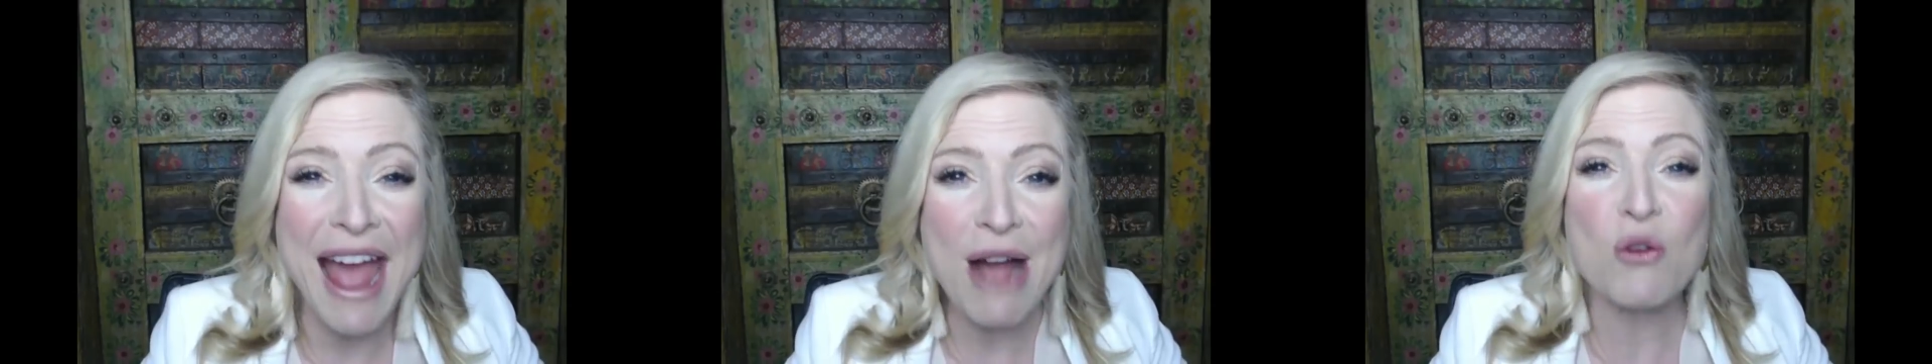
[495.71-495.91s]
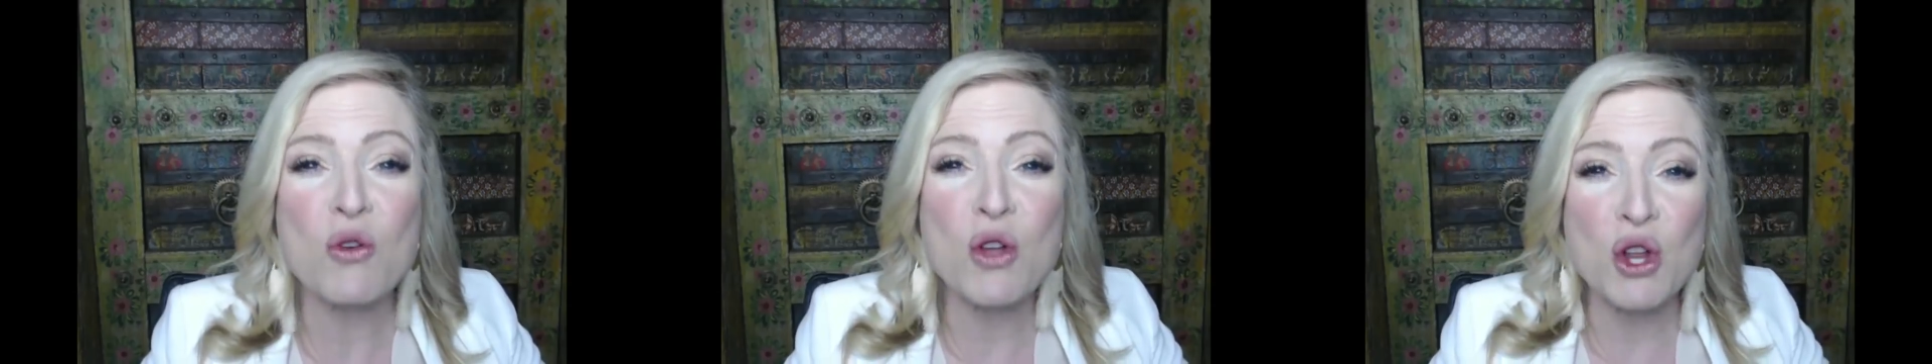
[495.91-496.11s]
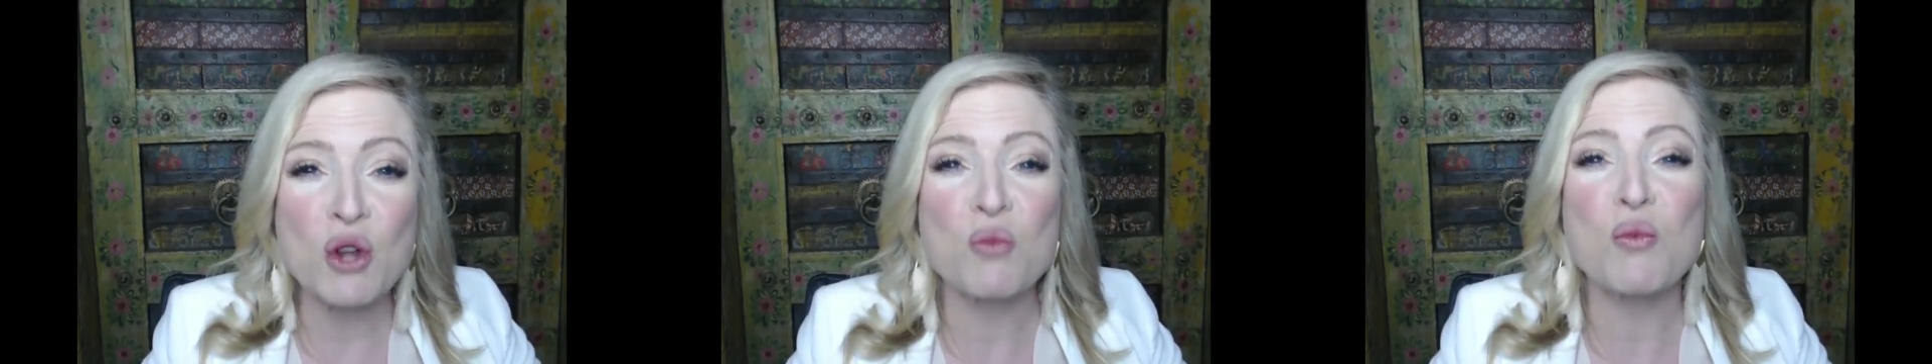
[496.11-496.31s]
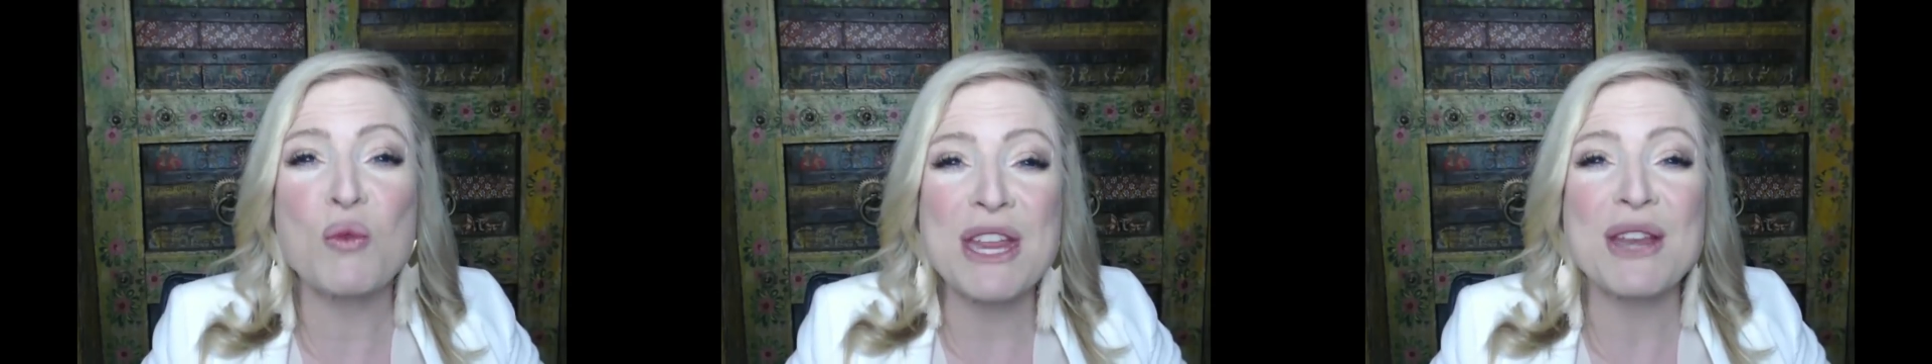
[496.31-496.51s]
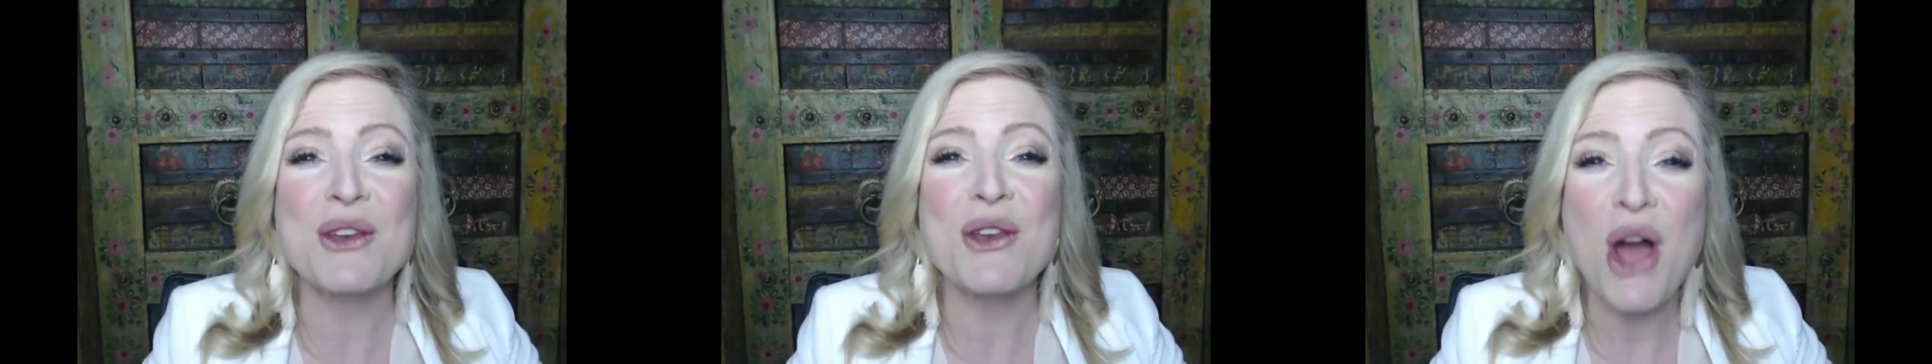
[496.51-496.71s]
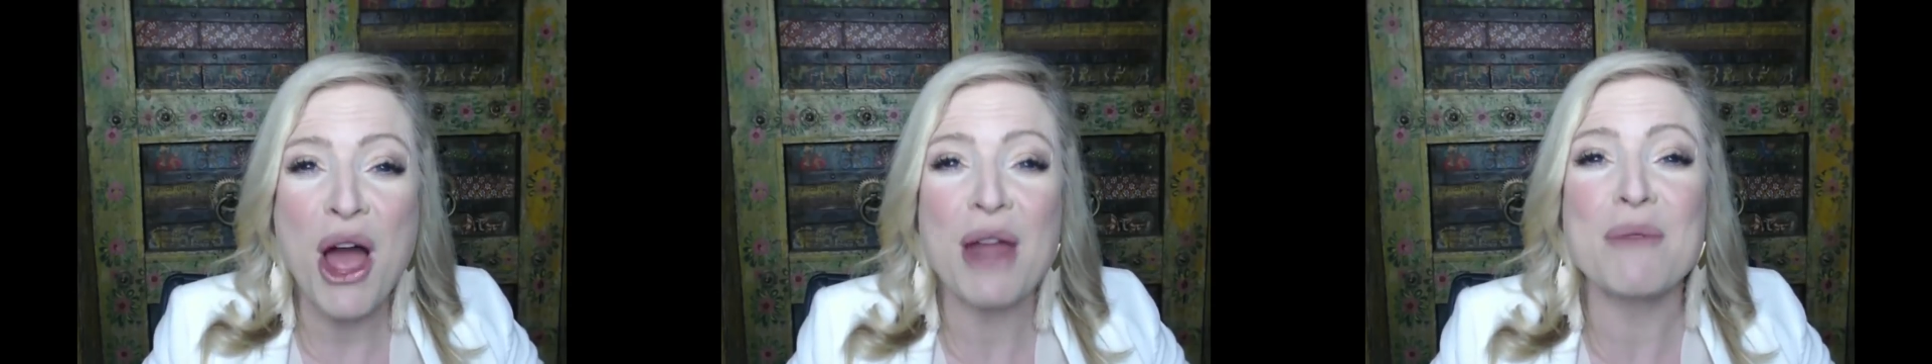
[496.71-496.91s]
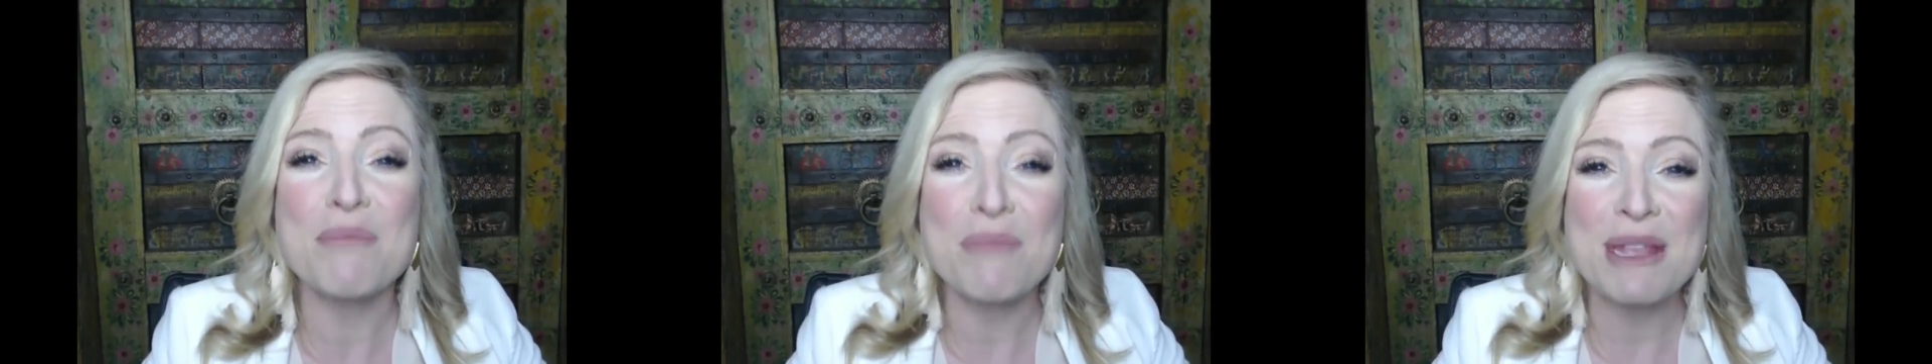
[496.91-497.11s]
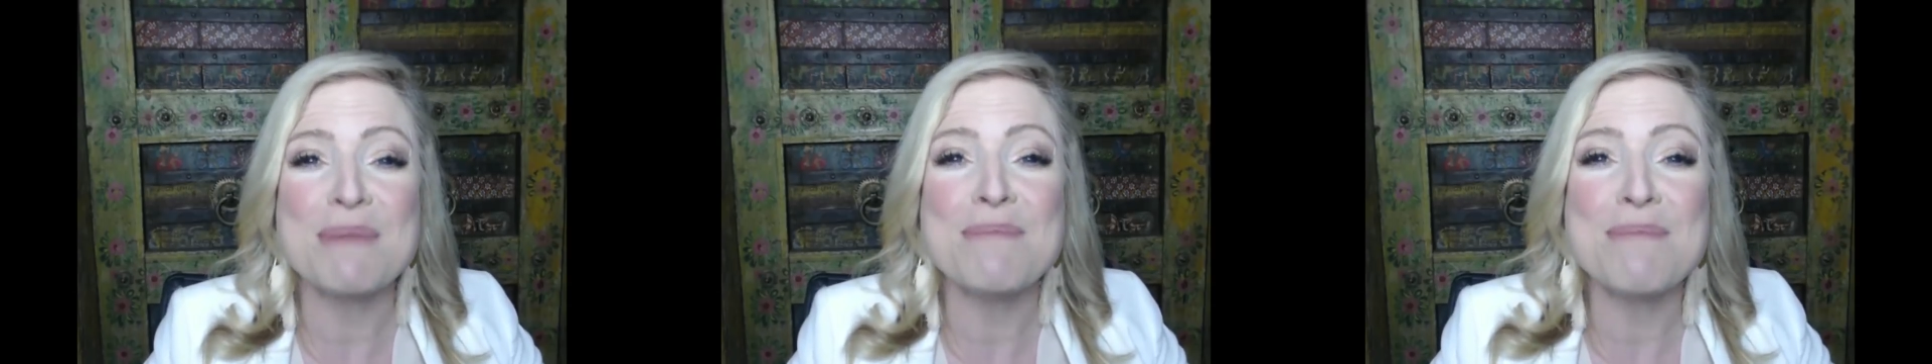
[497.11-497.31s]
How could we
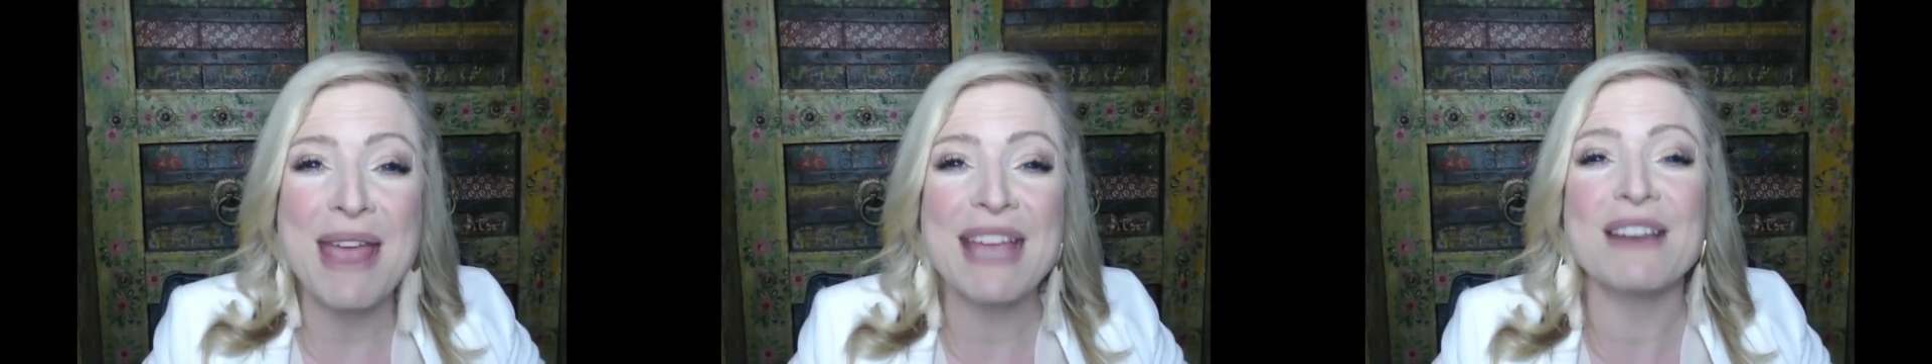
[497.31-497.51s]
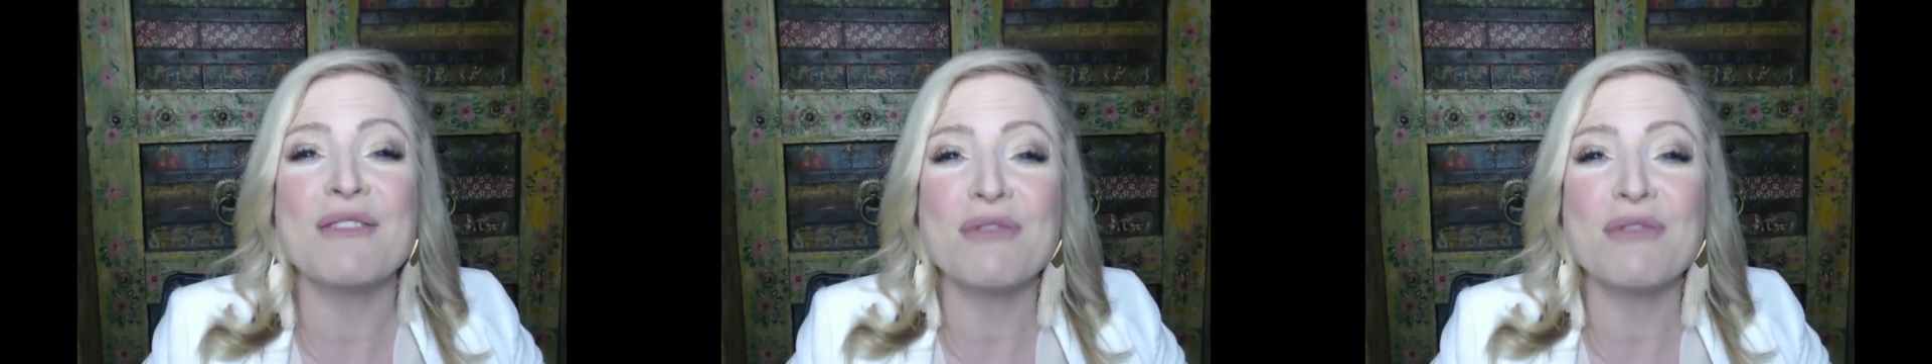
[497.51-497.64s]
not be made